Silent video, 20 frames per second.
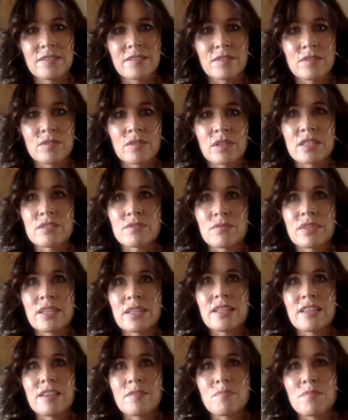It's
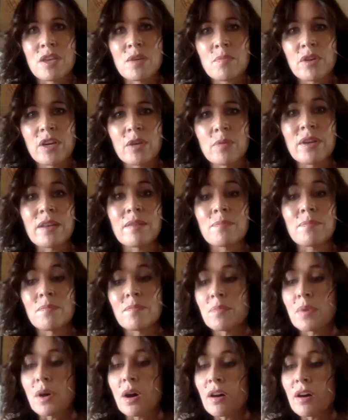really a memory. We're
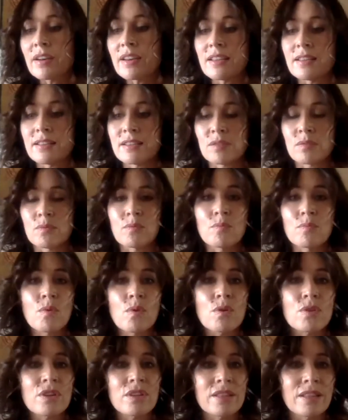bodies of
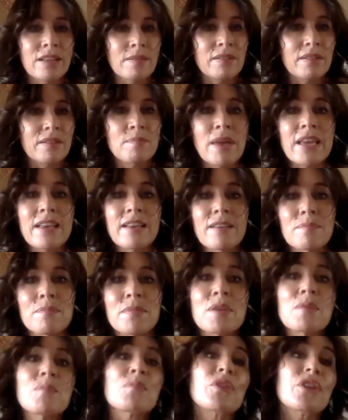water that make
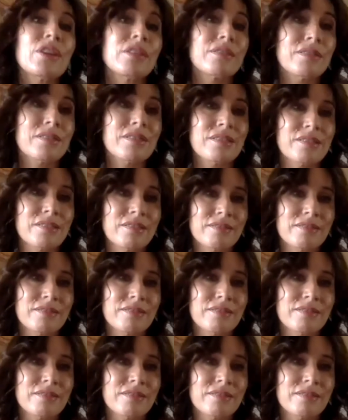memories.